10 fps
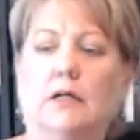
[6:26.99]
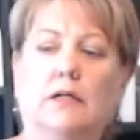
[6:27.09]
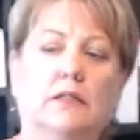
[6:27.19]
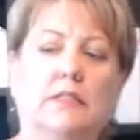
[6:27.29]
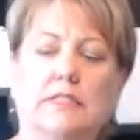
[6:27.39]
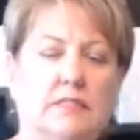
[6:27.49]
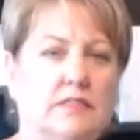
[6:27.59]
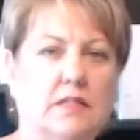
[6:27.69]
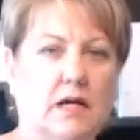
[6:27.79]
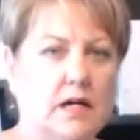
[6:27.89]
This is
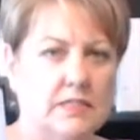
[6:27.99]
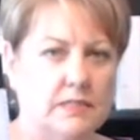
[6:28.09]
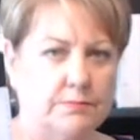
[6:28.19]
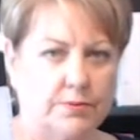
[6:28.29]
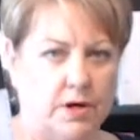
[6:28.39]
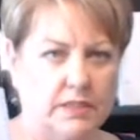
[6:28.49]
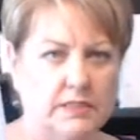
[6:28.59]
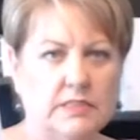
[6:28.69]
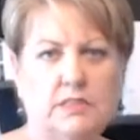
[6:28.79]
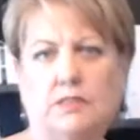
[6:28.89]
an awesome product.
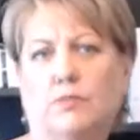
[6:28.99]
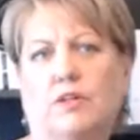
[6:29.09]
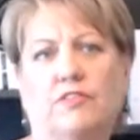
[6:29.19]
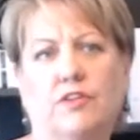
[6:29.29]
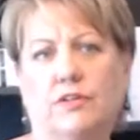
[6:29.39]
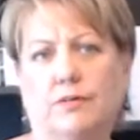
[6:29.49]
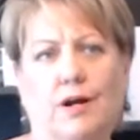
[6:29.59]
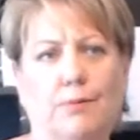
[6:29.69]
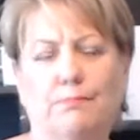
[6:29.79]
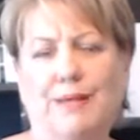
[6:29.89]
It's one of
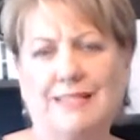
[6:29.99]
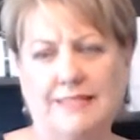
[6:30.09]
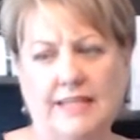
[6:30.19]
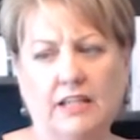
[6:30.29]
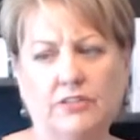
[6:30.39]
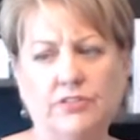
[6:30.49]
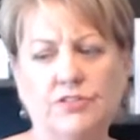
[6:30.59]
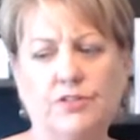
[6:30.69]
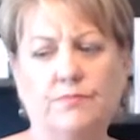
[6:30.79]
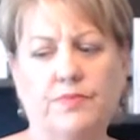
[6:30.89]
our best
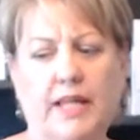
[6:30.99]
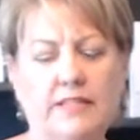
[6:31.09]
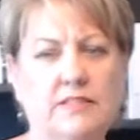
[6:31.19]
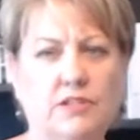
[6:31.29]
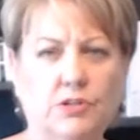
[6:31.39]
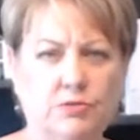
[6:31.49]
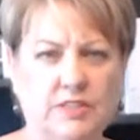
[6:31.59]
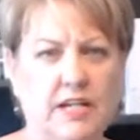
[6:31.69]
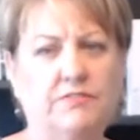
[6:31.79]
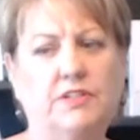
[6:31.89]
sellers, and so you
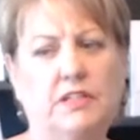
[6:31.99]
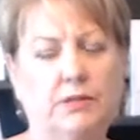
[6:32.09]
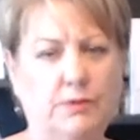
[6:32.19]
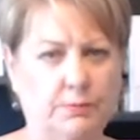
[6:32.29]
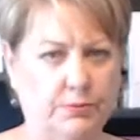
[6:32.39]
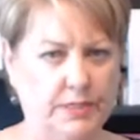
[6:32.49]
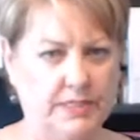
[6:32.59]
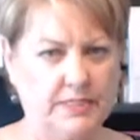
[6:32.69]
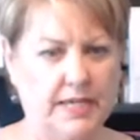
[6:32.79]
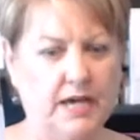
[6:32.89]
definitely want to point
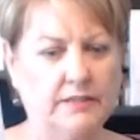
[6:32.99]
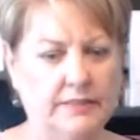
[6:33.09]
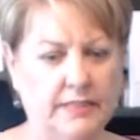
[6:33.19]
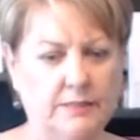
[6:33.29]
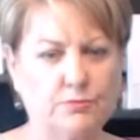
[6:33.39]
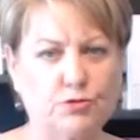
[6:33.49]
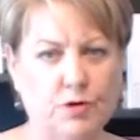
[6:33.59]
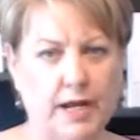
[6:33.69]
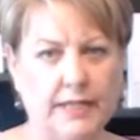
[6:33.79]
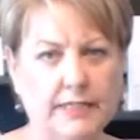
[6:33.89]
this out, let them
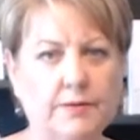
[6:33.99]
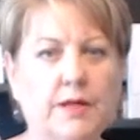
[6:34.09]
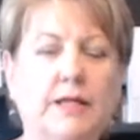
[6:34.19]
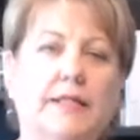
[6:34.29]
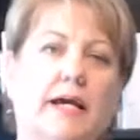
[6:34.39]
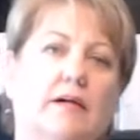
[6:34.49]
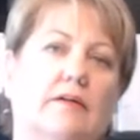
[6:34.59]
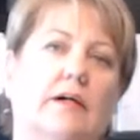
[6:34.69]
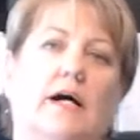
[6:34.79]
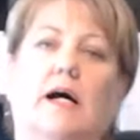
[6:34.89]
try it.
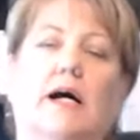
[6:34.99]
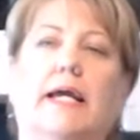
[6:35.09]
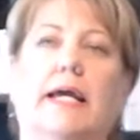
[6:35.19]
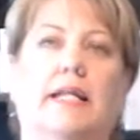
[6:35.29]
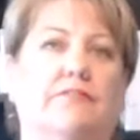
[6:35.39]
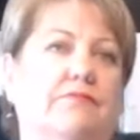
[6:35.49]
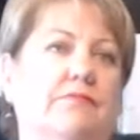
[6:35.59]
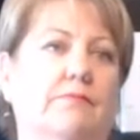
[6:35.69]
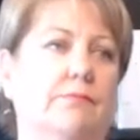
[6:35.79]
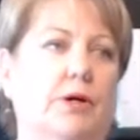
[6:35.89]
Now, I had a
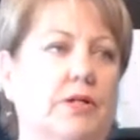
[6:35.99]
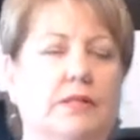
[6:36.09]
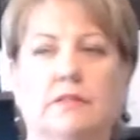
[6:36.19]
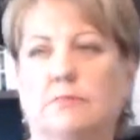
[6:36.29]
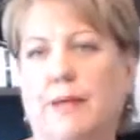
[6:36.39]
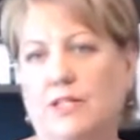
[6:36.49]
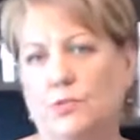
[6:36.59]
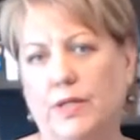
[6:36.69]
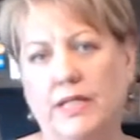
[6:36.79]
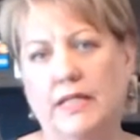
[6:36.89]
party this past
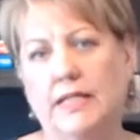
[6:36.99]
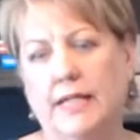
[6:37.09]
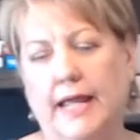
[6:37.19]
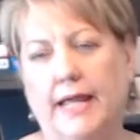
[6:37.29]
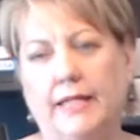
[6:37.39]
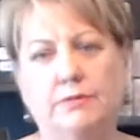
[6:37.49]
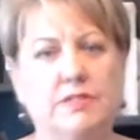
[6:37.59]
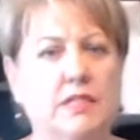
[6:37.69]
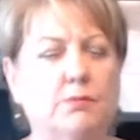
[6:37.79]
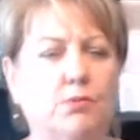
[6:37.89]
weekend, and it was
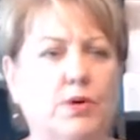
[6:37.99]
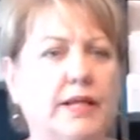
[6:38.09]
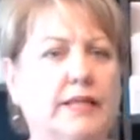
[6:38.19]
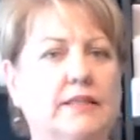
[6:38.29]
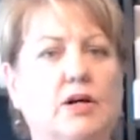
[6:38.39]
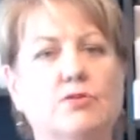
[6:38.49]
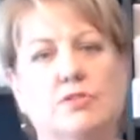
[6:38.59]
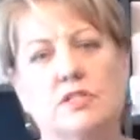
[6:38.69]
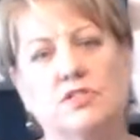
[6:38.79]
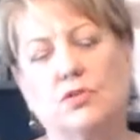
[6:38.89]
in the morning, and the
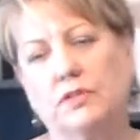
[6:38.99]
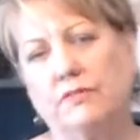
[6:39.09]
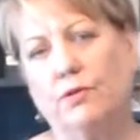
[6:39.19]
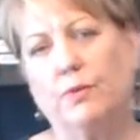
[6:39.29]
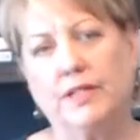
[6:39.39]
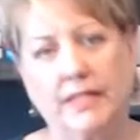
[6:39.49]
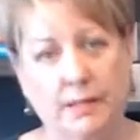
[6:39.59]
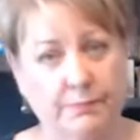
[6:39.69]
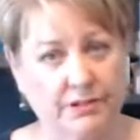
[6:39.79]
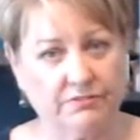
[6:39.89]
hostess told everyone to
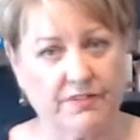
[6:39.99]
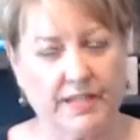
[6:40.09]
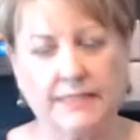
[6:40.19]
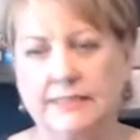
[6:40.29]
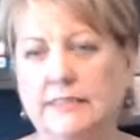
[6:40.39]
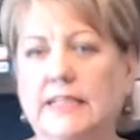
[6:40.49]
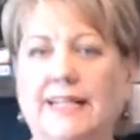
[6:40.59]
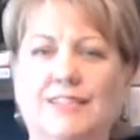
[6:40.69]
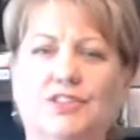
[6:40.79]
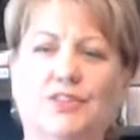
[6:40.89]
come barefaced,
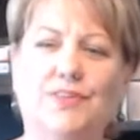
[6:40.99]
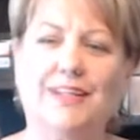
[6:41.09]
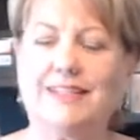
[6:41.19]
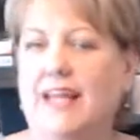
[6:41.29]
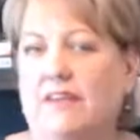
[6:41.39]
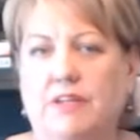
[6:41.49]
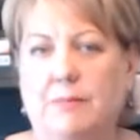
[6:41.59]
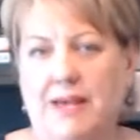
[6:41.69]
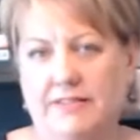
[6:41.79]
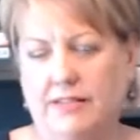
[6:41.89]
so they didn't have any
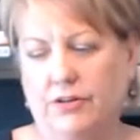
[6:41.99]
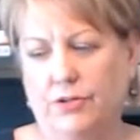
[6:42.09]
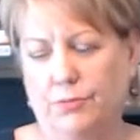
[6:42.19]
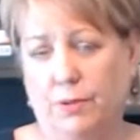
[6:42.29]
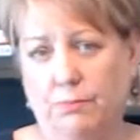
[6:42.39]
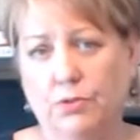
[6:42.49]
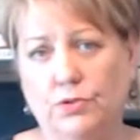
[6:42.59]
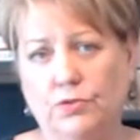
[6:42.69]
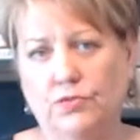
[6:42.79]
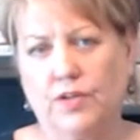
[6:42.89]
mascara to
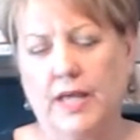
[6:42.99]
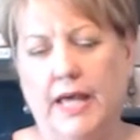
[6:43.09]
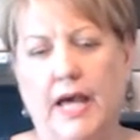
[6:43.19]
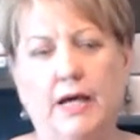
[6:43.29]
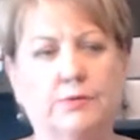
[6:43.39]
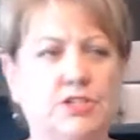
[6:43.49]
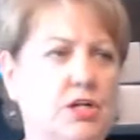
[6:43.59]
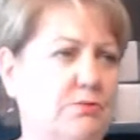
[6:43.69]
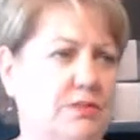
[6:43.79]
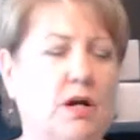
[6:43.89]
remove, which
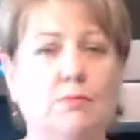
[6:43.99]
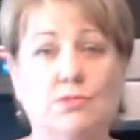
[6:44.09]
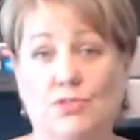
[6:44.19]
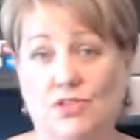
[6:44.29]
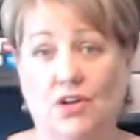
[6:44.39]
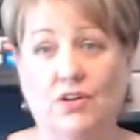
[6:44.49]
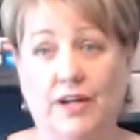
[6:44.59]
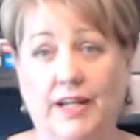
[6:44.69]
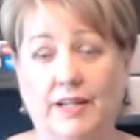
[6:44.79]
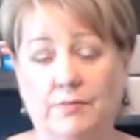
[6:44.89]
I was almost
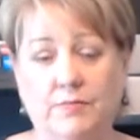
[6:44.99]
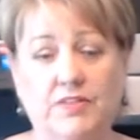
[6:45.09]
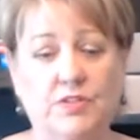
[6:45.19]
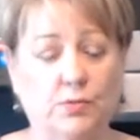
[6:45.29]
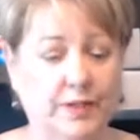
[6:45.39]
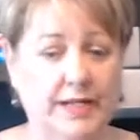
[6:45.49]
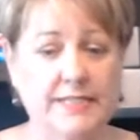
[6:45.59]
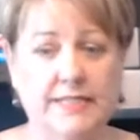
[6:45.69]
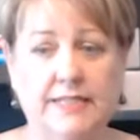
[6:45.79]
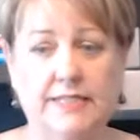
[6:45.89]
sorry. So what I
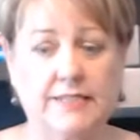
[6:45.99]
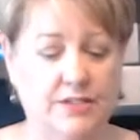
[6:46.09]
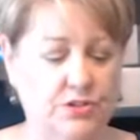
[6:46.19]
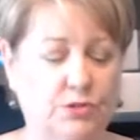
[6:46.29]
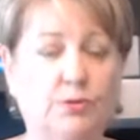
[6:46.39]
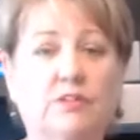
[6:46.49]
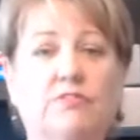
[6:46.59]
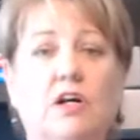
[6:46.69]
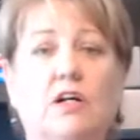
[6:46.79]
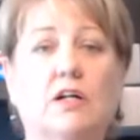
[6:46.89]
did is I took one of
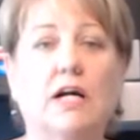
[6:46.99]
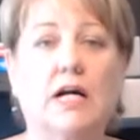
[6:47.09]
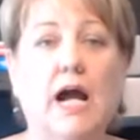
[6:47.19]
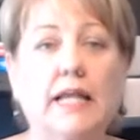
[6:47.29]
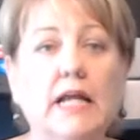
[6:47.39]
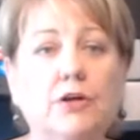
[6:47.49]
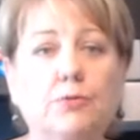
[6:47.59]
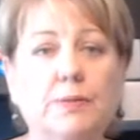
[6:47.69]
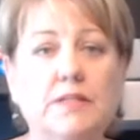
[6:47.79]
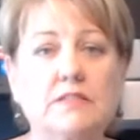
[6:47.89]
our
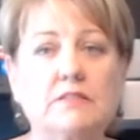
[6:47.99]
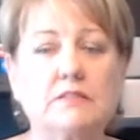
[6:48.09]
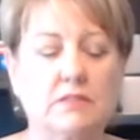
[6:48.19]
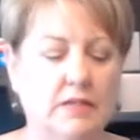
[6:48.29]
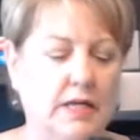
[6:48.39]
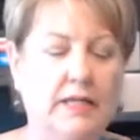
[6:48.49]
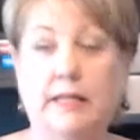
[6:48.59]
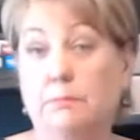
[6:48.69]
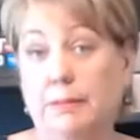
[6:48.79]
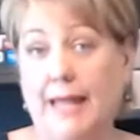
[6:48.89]
eyeliner pencils
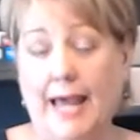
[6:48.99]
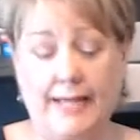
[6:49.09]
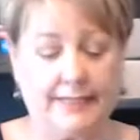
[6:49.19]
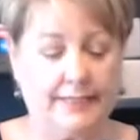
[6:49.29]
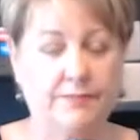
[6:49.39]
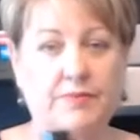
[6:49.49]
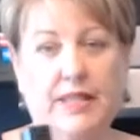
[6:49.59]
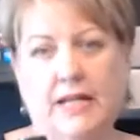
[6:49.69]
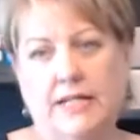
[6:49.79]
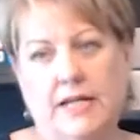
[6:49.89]
in black,
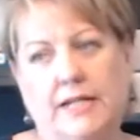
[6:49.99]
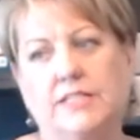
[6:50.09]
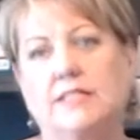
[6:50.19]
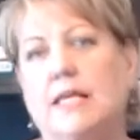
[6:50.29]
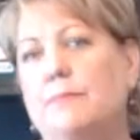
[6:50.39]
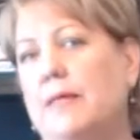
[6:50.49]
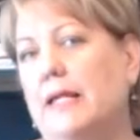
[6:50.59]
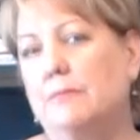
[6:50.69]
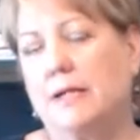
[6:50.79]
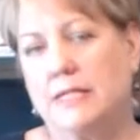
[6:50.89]
and I just keep
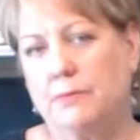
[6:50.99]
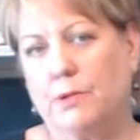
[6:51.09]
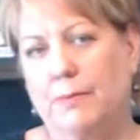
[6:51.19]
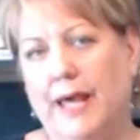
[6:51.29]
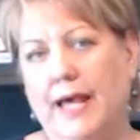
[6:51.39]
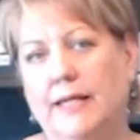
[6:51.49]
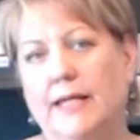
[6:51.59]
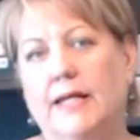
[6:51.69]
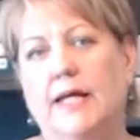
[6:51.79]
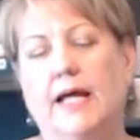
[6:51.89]
that in my demo bag.
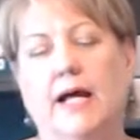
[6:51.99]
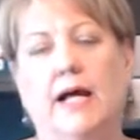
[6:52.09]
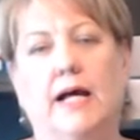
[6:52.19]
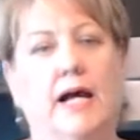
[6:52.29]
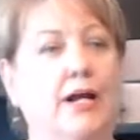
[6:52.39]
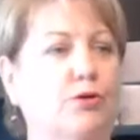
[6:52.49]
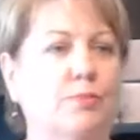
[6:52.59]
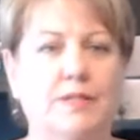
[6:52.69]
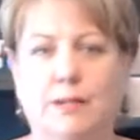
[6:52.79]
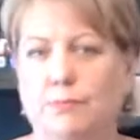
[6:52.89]
I
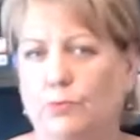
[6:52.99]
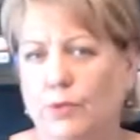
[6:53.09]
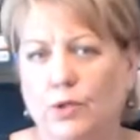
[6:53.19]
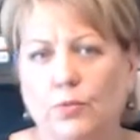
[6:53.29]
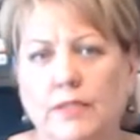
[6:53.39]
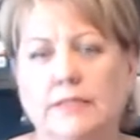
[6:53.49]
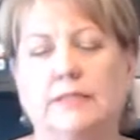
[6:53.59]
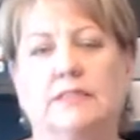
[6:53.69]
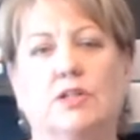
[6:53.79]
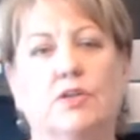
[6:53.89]
opened up a real one
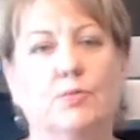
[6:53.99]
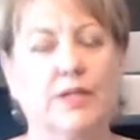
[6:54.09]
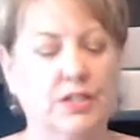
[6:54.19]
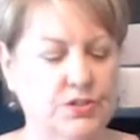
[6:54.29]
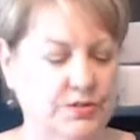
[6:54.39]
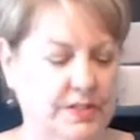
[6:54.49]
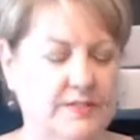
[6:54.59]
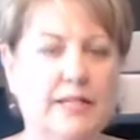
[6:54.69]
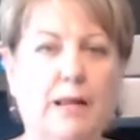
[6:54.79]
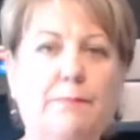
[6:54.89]
so that we could do
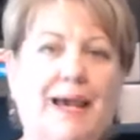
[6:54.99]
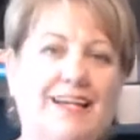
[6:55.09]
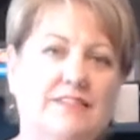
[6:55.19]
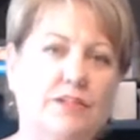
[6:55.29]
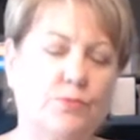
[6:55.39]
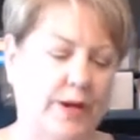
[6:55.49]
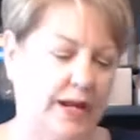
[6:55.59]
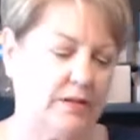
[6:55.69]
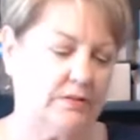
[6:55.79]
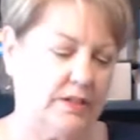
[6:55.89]
this, and I passed it
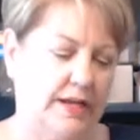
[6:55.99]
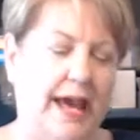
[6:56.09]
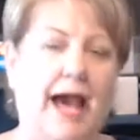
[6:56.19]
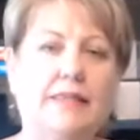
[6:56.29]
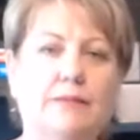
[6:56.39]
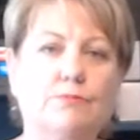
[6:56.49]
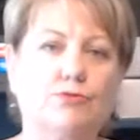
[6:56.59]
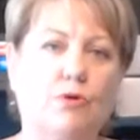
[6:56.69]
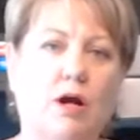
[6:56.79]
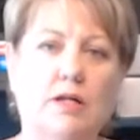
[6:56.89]
around, had them
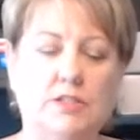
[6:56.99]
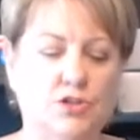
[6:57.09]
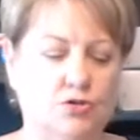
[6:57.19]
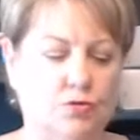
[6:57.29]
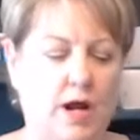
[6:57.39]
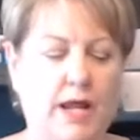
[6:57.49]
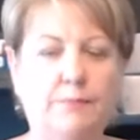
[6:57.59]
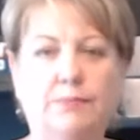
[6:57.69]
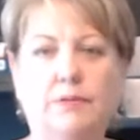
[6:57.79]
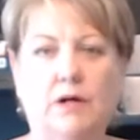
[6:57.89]
draw a
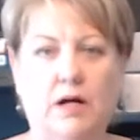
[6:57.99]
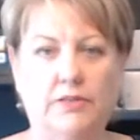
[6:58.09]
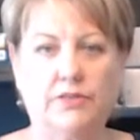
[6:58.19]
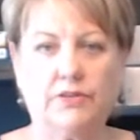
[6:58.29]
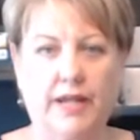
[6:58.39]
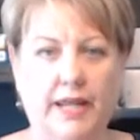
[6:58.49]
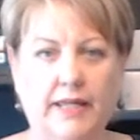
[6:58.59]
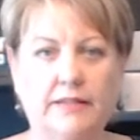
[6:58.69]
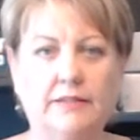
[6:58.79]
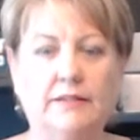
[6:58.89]
stripe on their
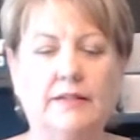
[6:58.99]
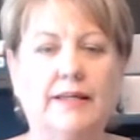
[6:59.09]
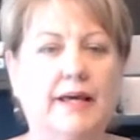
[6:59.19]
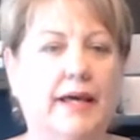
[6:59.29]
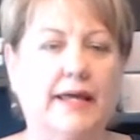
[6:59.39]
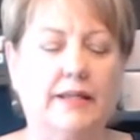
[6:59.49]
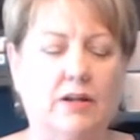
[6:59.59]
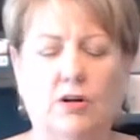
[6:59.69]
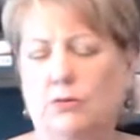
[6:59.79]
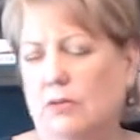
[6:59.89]
hand, and
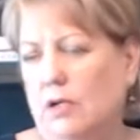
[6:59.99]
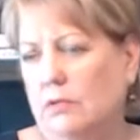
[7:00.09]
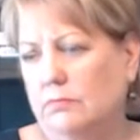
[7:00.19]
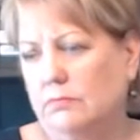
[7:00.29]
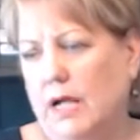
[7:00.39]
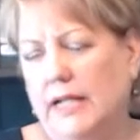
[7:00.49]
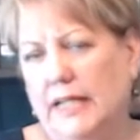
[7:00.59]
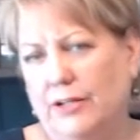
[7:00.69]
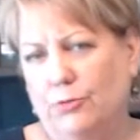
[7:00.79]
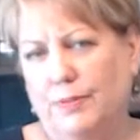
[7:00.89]
our
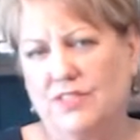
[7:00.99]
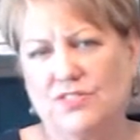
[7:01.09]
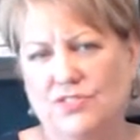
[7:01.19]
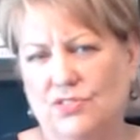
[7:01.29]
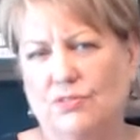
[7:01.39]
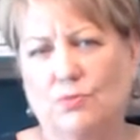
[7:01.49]
eyeliner pencils are